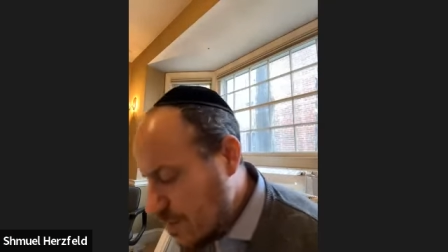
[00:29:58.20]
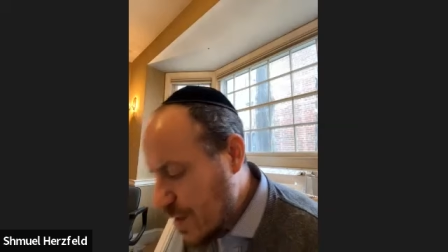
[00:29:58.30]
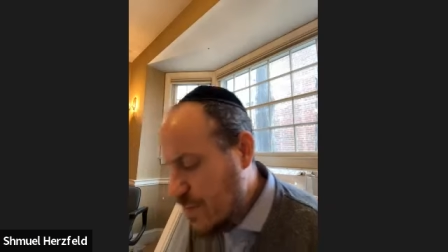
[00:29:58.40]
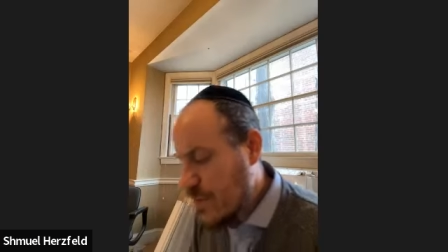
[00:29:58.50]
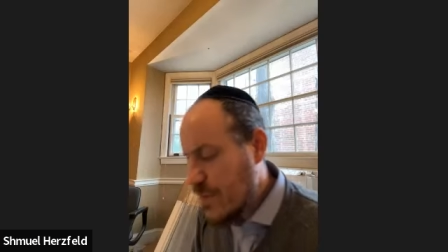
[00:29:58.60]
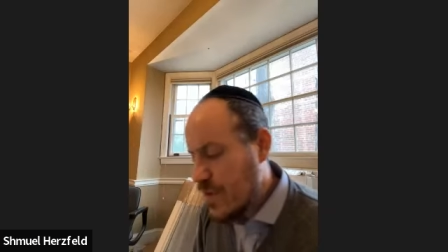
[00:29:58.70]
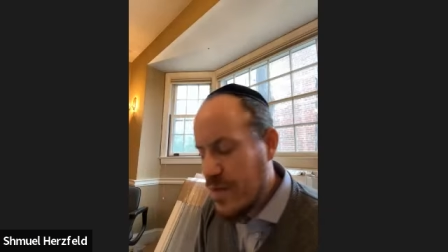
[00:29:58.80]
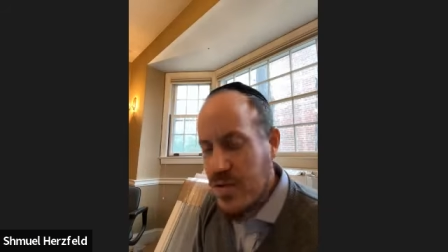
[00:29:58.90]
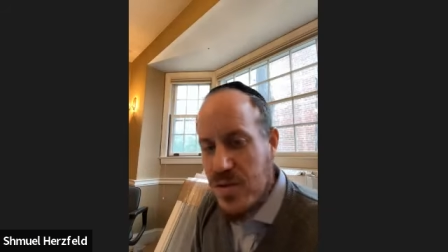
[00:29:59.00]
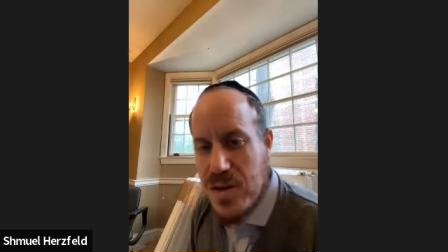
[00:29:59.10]
probably we'd
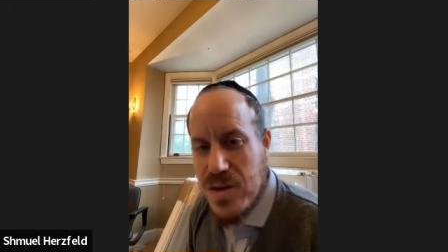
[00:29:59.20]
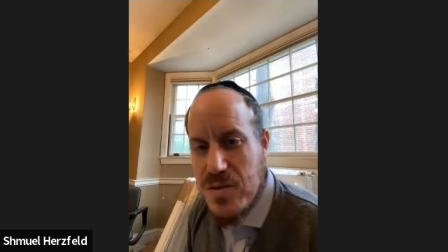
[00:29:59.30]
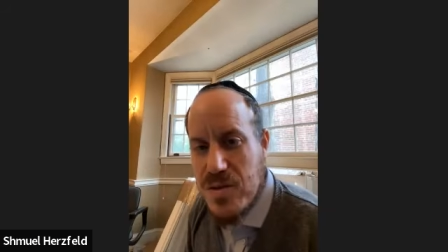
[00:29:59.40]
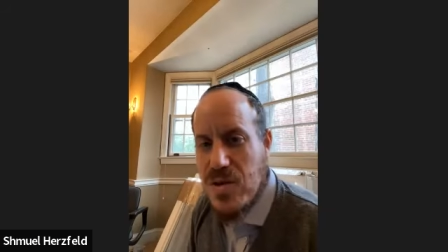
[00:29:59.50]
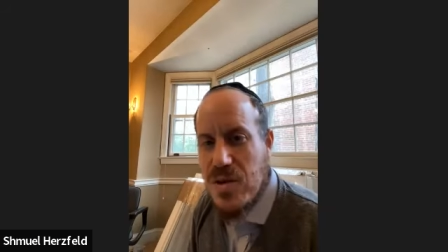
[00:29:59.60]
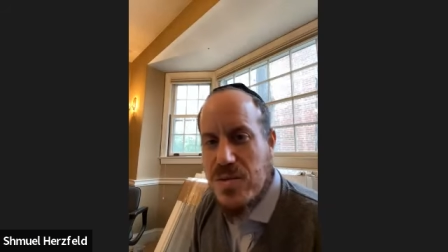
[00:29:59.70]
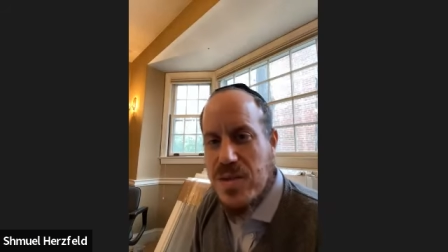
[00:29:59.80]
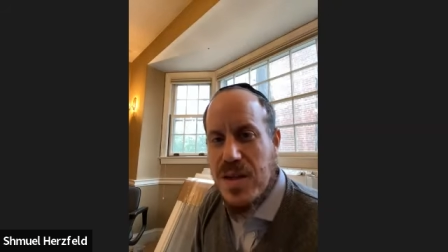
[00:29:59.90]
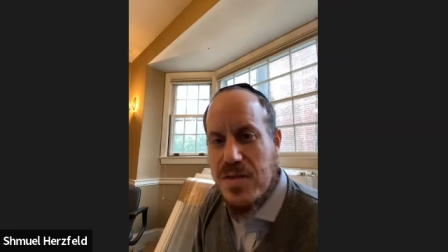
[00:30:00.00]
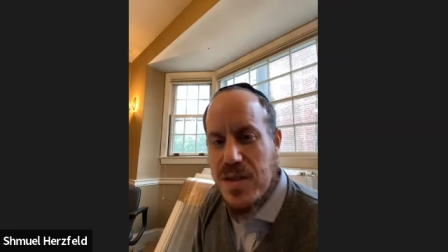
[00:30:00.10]
have to look in the Rishonim to
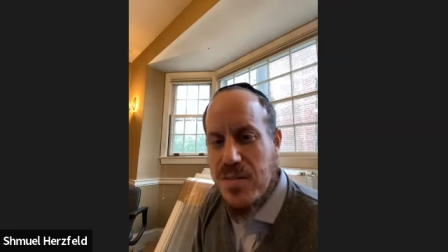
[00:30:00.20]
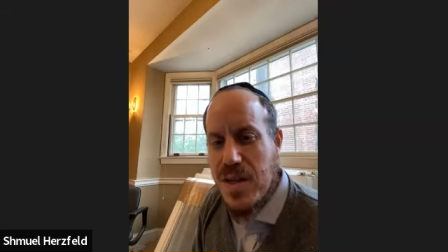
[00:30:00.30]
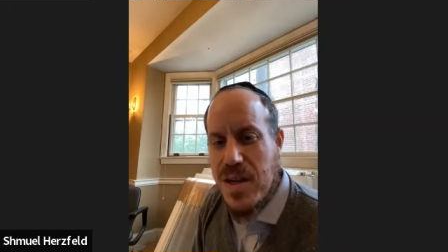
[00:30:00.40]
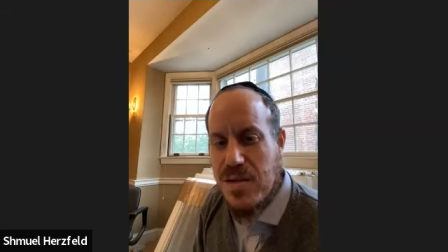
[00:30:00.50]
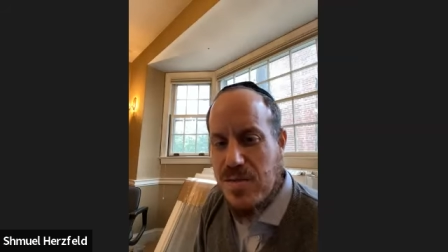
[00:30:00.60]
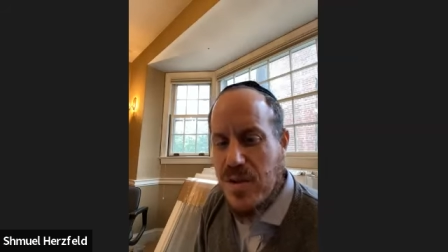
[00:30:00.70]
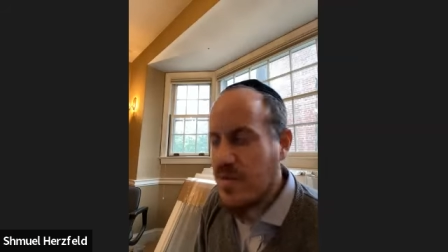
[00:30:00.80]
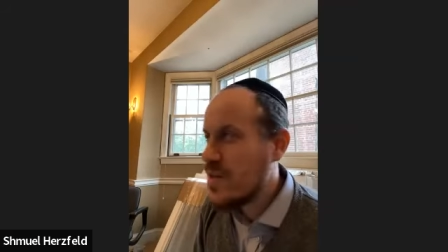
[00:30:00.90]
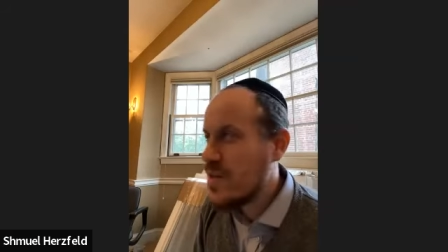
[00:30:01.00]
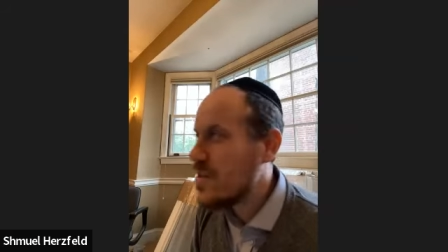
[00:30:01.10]
see if somebody, anybody
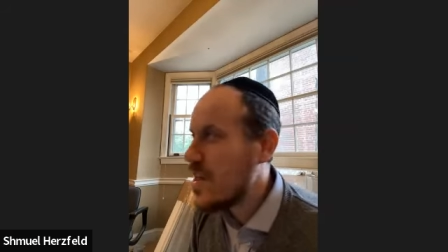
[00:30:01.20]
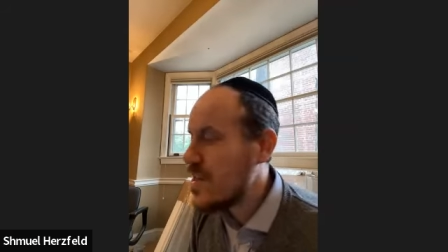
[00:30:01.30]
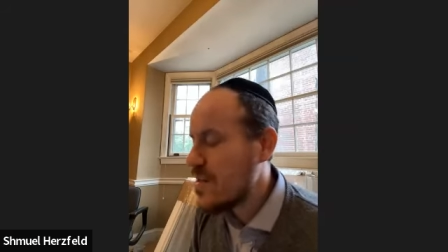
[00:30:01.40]
raises that,